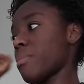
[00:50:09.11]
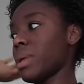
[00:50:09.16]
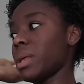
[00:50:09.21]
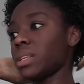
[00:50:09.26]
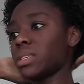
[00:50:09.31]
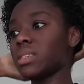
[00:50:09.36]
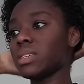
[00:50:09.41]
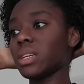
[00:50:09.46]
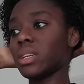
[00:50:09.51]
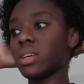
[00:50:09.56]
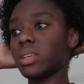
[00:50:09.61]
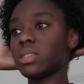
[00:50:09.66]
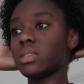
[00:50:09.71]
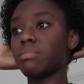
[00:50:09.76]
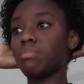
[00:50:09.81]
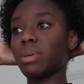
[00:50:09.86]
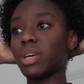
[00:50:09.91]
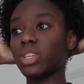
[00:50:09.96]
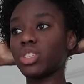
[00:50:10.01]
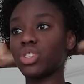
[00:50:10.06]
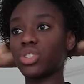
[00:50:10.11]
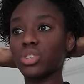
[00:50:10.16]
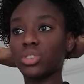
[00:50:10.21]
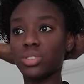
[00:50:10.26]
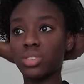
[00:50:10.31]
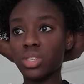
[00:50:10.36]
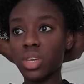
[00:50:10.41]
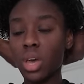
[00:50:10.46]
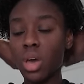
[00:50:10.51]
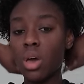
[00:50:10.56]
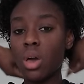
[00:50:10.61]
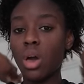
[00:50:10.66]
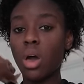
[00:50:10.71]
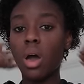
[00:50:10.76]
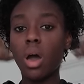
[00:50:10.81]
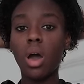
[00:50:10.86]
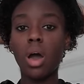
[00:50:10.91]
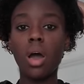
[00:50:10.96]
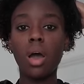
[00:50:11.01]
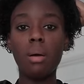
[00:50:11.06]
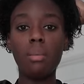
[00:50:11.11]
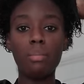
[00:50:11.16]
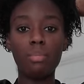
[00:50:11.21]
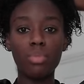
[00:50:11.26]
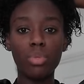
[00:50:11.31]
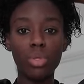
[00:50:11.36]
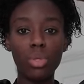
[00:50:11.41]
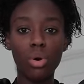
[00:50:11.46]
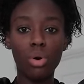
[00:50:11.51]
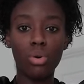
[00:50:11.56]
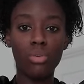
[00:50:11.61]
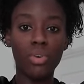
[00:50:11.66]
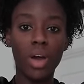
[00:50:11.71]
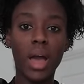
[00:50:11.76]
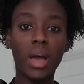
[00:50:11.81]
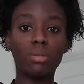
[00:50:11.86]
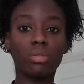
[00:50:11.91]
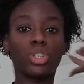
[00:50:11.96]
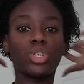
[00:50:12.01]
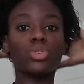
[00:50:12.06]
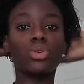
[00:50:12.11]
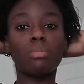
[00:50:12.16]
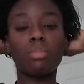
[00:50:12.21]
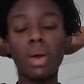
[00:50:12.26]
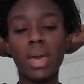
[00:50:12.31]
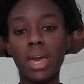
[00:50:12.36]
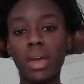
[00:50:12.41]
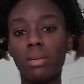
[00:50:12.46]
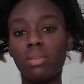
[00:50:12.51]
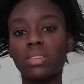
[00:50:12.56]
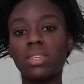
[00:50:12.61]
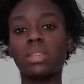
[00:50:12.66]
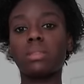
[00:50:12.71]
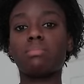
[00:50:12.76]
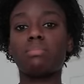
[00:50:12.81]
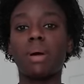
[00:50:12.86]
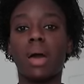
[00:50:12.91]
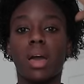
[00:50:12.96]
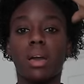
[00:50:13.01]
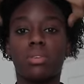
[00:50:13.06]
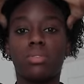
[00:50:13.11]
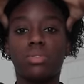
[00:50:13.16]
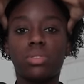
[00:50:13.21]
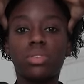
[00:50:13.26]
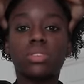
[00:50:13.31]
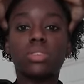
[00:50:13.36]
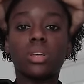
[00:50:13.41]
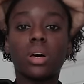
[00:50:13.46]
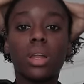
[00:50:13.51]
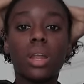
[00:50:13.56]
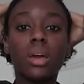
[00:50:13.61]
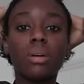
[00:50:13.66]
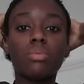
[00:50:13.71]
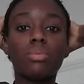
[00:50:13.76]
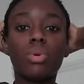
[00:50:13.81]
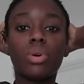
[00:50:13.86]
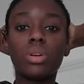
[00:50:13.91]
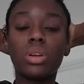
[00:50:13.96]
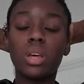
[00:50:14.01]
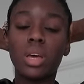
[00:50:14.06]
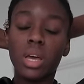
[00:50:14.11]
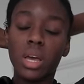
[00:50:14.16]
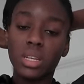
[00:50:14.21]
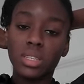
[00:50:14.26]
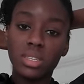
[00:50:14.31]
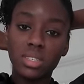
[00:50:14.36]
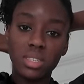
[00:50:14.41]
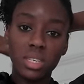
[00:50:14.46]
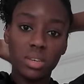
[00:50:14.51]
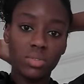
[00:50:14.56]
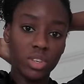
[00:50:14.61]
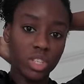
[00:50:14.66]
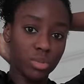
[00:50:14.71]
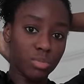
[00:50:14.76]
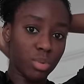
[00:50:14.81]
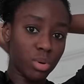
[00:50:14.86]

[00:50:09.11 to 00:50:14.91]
I need to send her some pictures of how short my hair is at the back for the start that I want, to see if it's